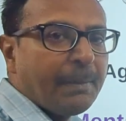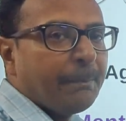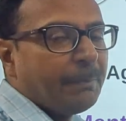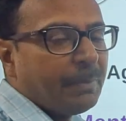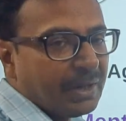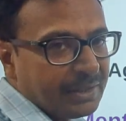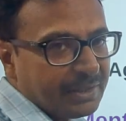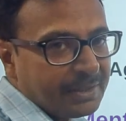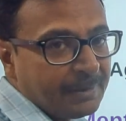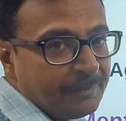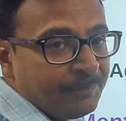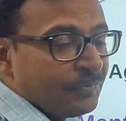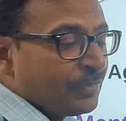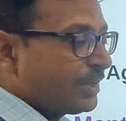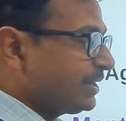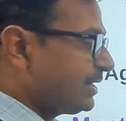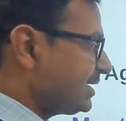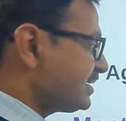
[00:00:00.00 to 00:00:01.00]
But
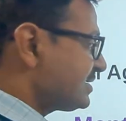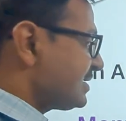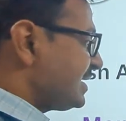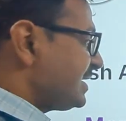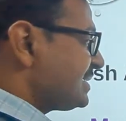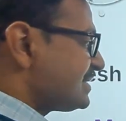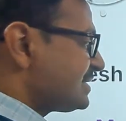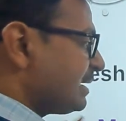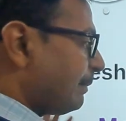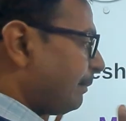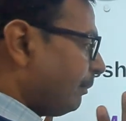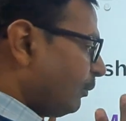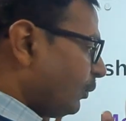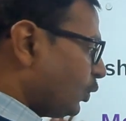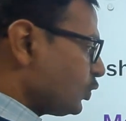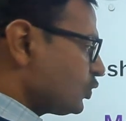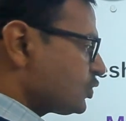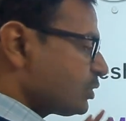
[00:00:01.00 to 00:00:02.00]
this is the
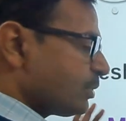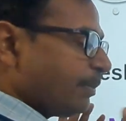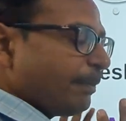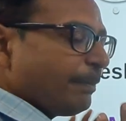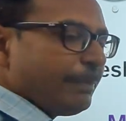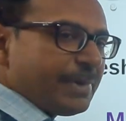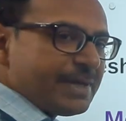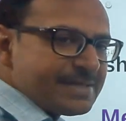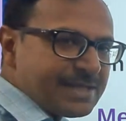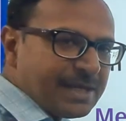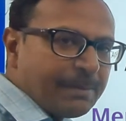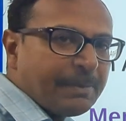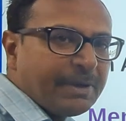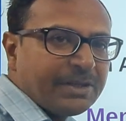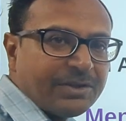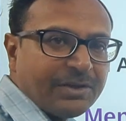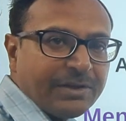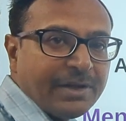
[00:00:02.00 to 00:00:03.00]
most basic
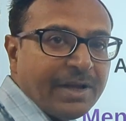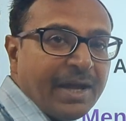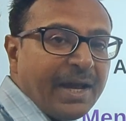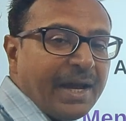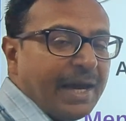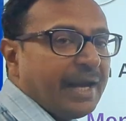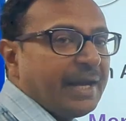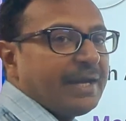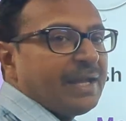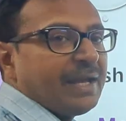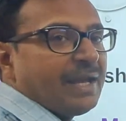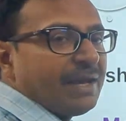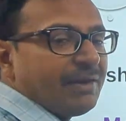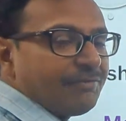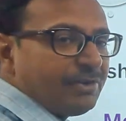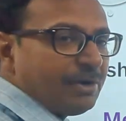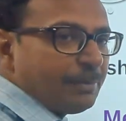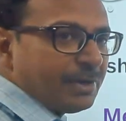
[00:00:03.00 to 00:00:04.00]
method and
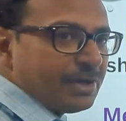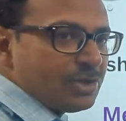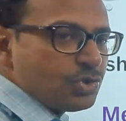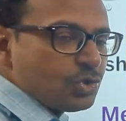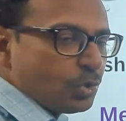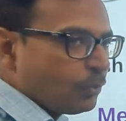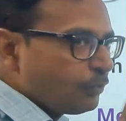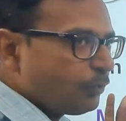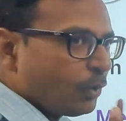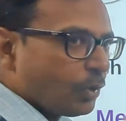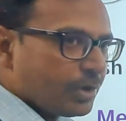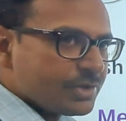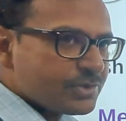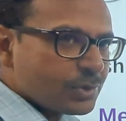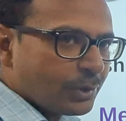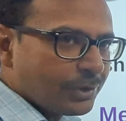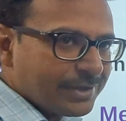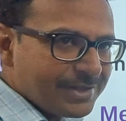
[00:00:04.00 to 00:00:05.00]
everybody should
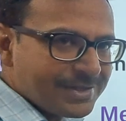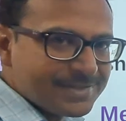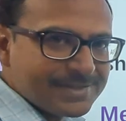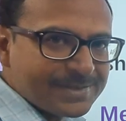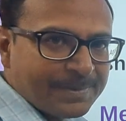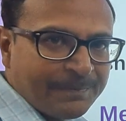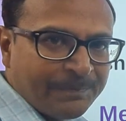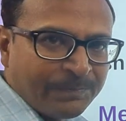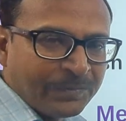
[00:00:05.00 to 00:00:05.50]
focus on this.